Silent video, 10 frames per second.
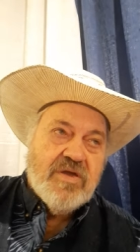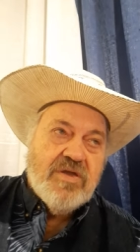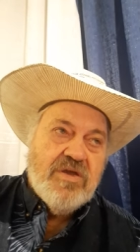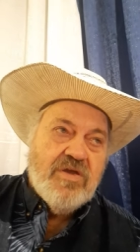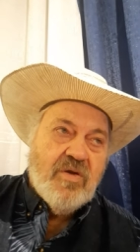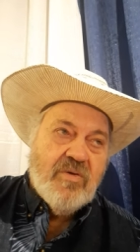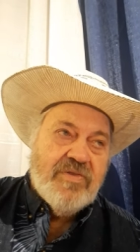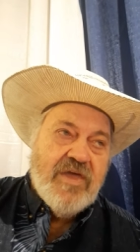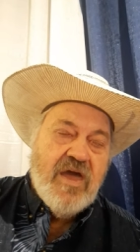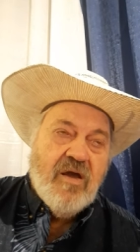you know,
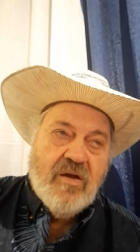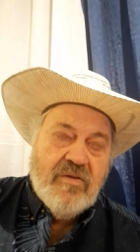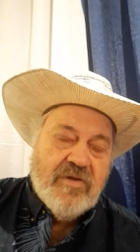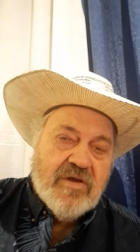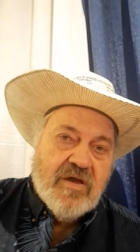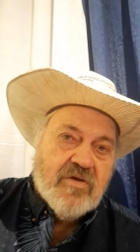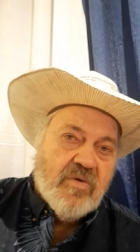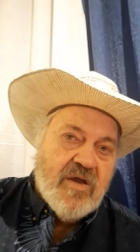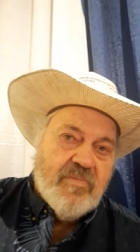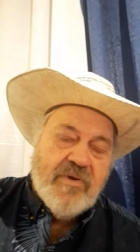and now they got
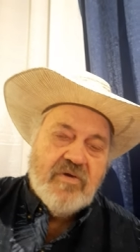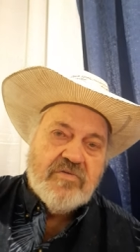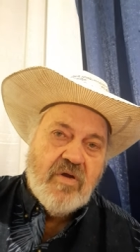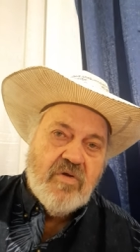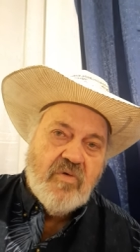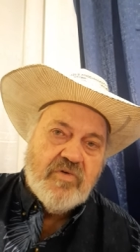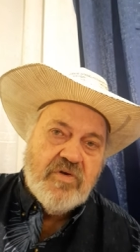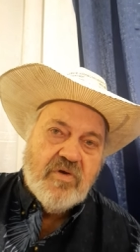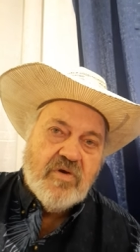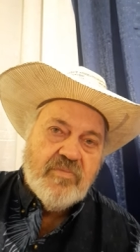great players all over
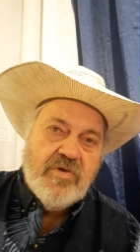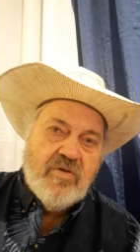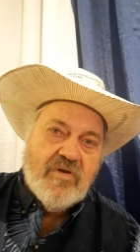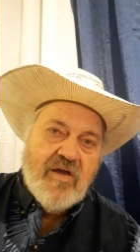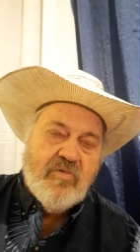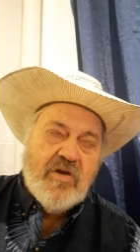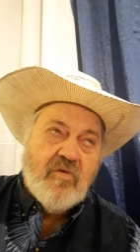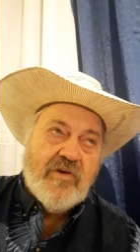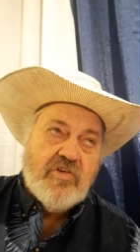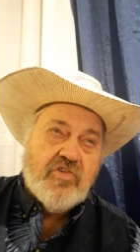Europe. You know, I went
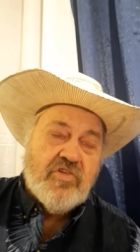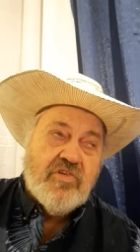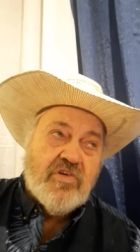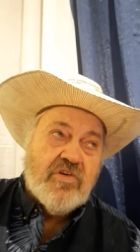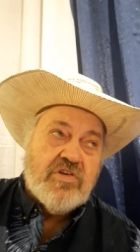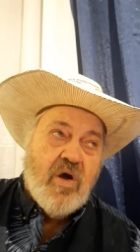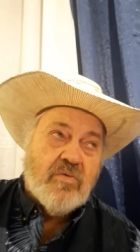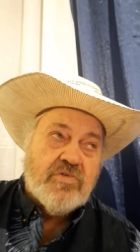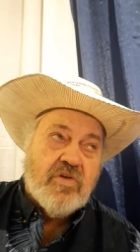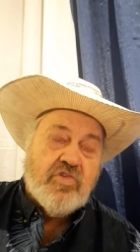over and taught the